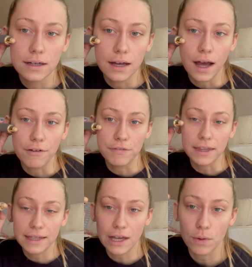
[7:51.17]
I feel
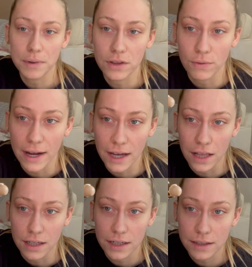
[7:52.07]
like that will be the right
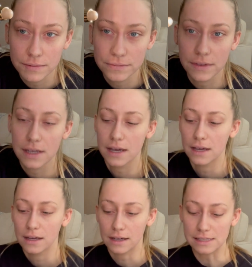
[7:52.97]
color
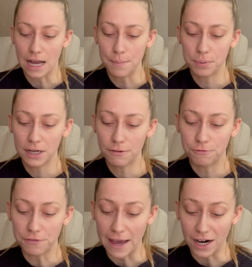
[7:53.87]
because I'm pretty
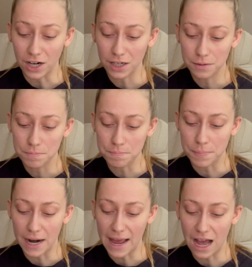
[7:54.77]
fair,
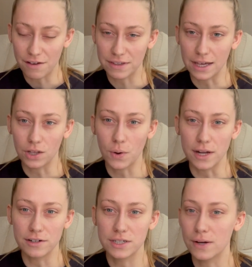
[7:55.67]
but I have yellow
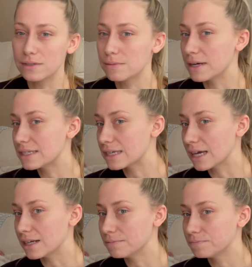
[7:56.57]
undertones in my
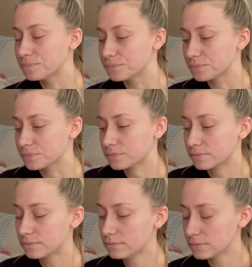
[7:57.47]
skin.
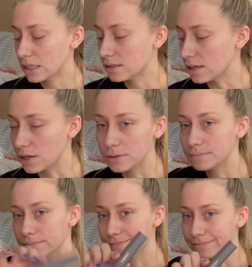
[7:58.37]
So
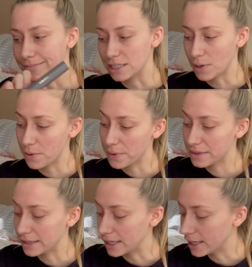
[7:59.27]
that's why I went with
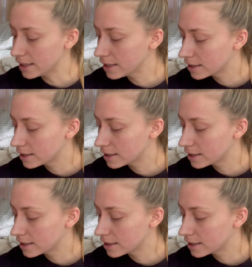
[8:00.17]
Linen.